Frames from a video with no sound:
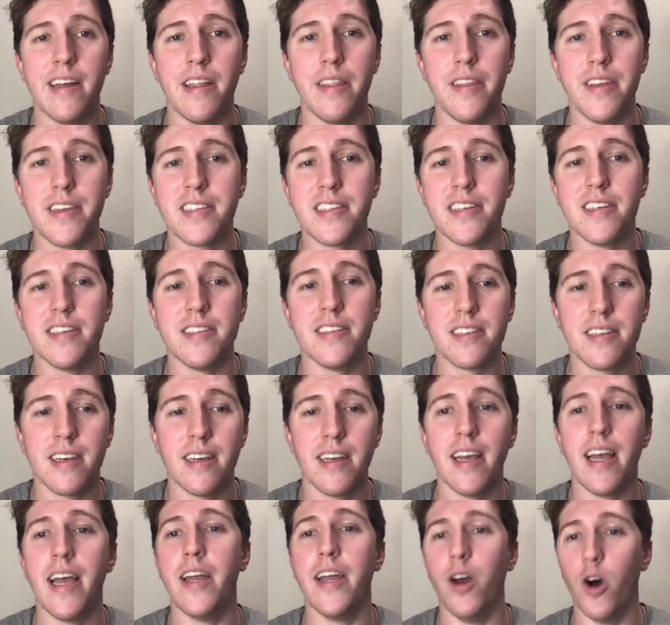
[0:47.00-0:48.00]
this is
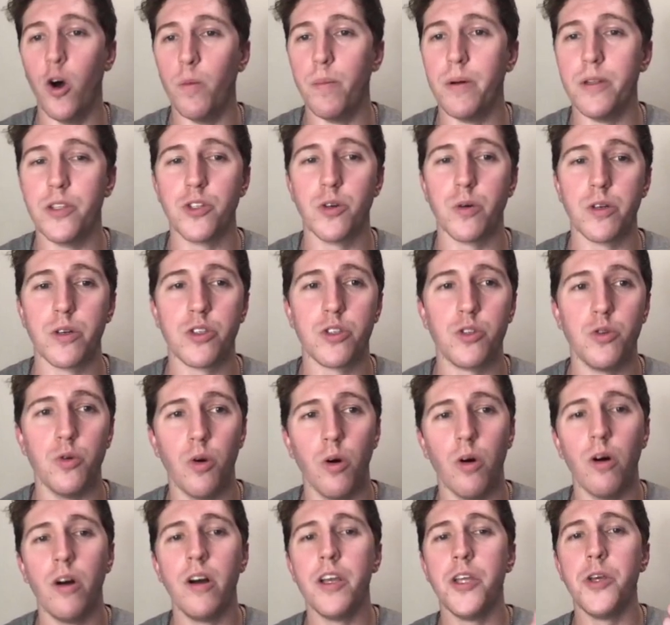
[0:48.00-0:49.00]
an open source
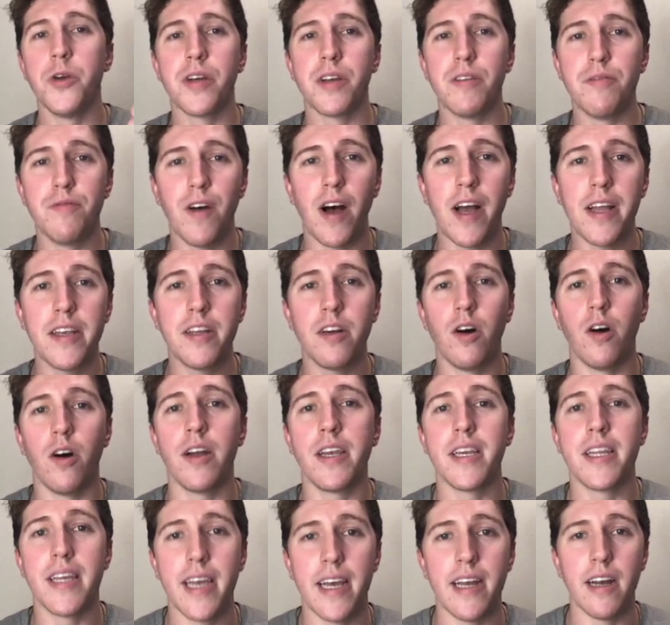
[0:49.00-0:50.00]
tool. You can find it
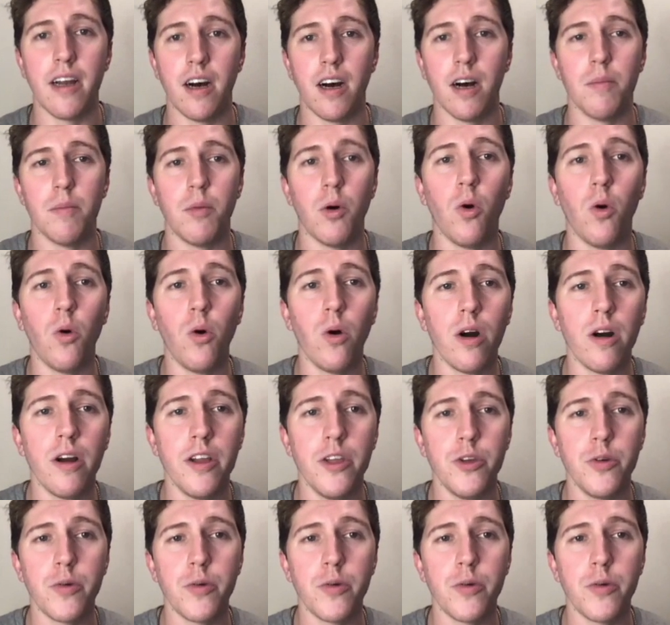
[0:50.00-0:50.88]
on GitHub or you